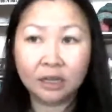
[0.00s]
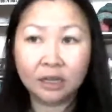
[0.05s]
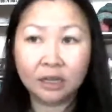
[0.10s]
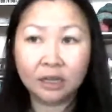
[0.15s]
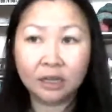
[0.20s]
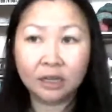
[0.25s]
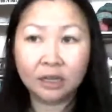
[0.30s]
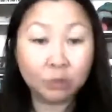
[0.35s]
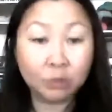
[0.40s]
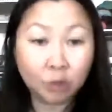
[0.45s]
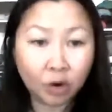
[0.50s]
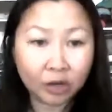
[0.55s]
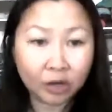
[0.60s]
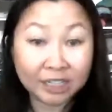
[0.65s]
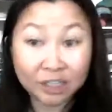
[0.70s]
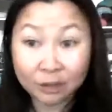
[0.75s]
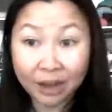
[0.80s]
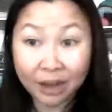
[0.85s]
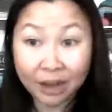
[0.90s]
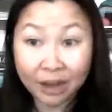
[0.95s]
have
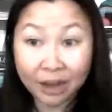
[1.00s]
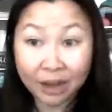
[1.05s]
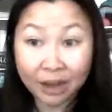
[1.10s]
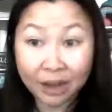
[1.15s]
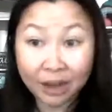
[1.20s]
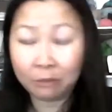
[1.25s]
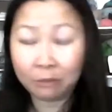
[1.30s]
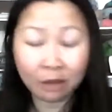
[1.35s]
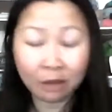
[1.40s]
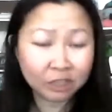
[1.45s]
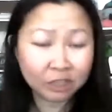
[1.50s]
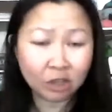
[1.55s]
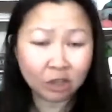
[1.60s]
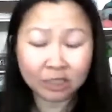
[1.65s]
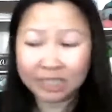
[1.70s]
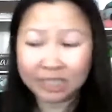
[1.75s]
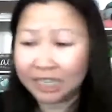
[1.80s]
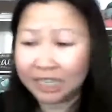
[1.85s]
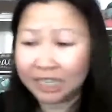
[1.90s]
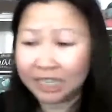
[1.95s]
teeth and your mouth is all
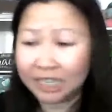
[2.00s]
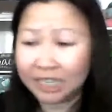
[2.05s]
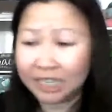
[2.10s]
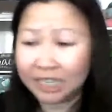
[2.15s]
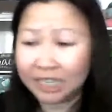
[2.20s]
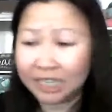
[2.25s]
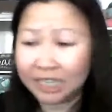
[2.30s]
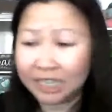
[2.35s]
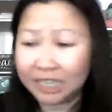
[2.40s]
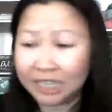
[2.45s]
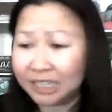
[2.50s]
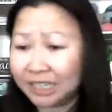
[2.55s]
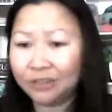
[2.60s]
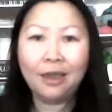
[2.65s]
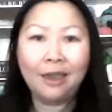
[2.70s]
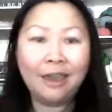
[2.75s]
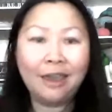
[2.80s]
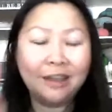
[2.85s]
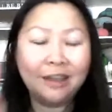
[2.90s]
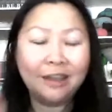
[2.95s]
tingly and everything.
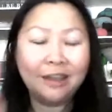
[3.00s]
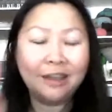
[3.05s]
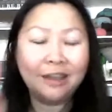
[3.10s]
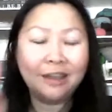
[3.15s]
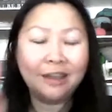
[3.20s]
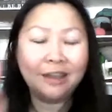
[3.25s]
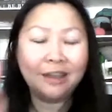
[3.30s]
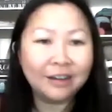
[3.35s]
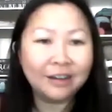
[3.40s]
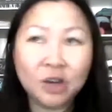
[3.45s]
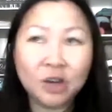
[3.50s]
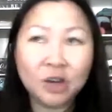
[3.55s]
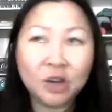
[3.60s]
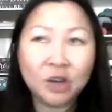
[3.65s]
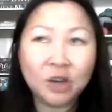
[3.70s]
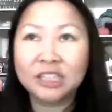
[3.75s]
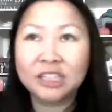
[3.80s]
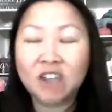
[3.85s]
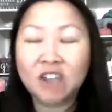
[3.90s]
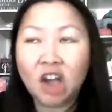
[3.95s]
And in the
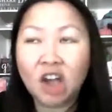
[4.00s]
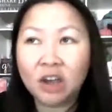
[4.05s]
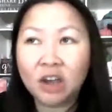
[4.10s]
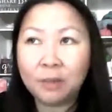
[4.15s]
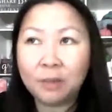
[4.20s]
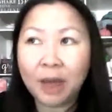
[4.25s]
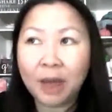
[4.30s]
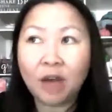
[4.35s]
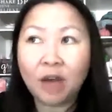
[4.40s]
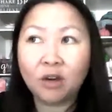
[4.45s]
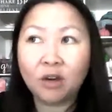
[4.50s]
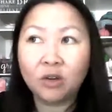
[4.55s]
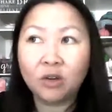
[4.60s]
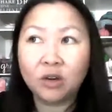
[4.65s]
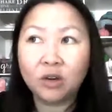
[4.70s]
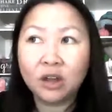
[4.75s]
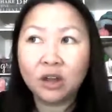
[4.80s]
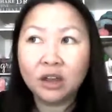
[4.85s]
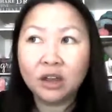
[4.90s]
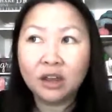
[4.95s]
book, they talk
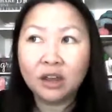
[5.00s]
about,